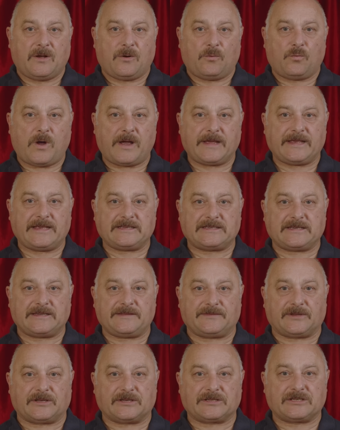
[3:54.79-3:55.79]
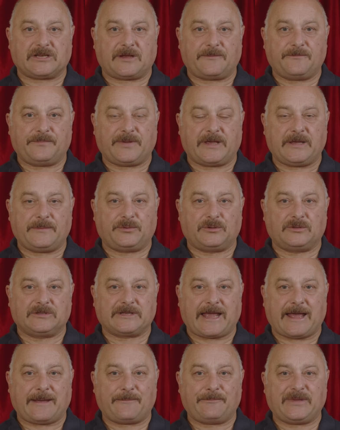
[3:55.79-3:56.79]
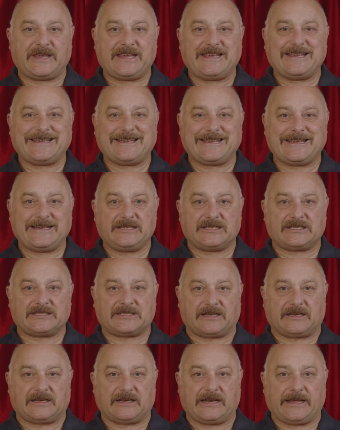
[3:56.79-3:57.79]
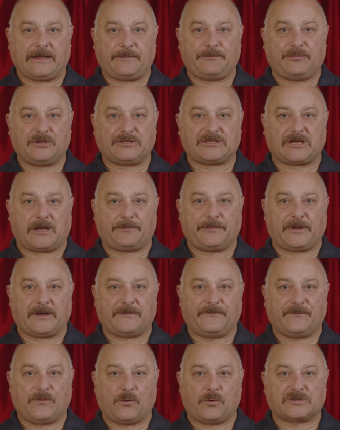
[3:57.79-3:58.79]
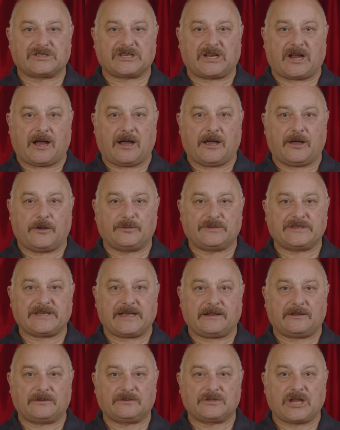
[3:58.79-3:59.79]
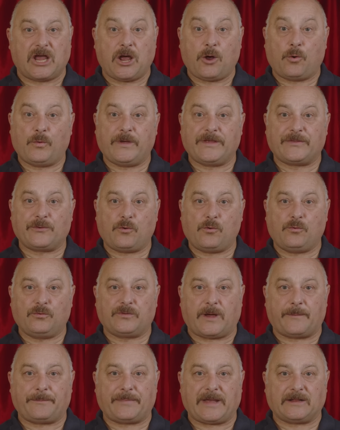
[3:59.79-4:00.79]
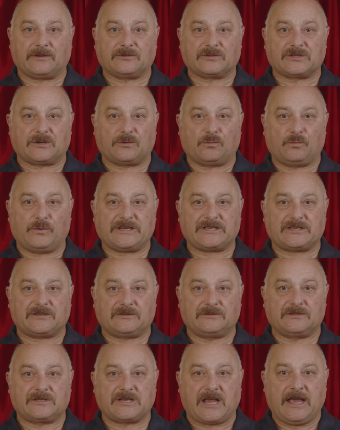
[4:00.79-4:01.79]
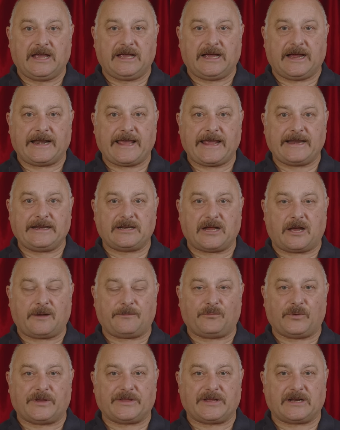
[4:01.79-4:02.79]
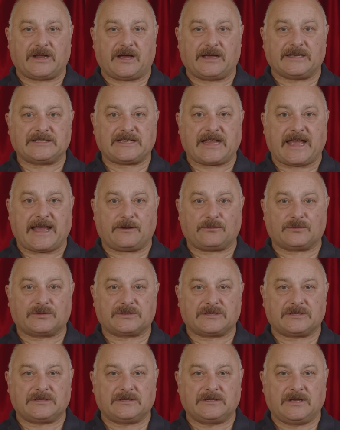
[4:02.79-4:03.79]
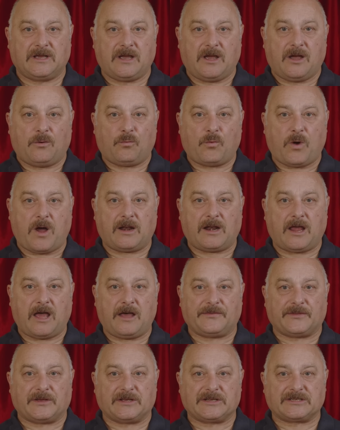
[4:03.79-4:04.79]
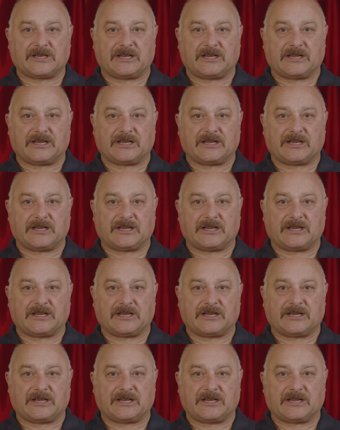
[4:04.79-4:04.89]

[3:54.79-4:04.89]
Why is it that some people can be instantly put up in four star hotels with all the bells and whistles and end up with a nice house, while others